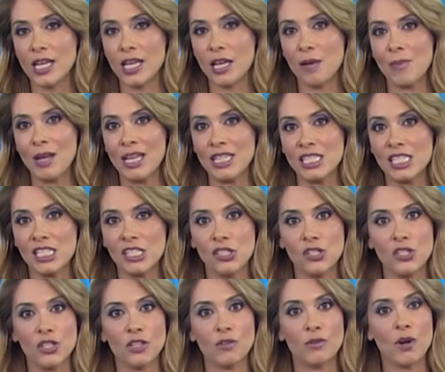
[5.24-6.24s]
taking matters
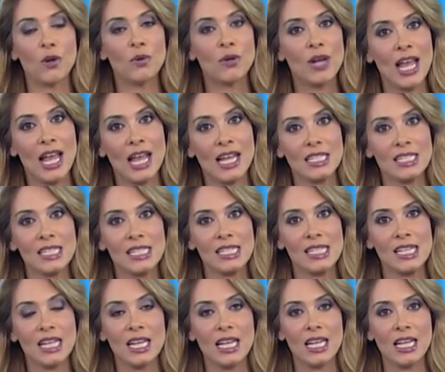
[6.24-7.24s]
into their own
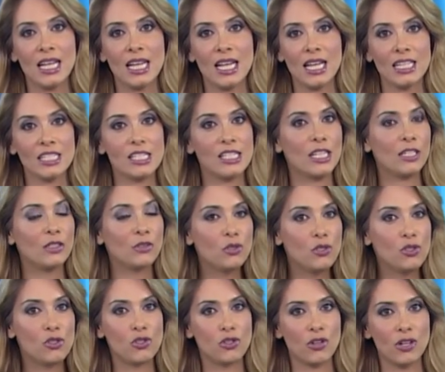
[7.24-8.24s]
hands as they
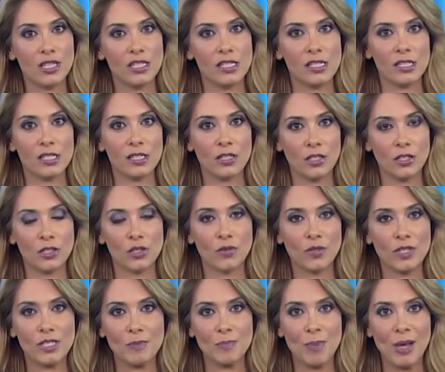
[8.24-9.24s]
lose trust in the
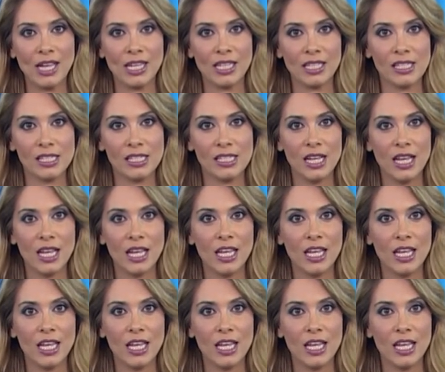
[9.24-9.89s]
country's banks.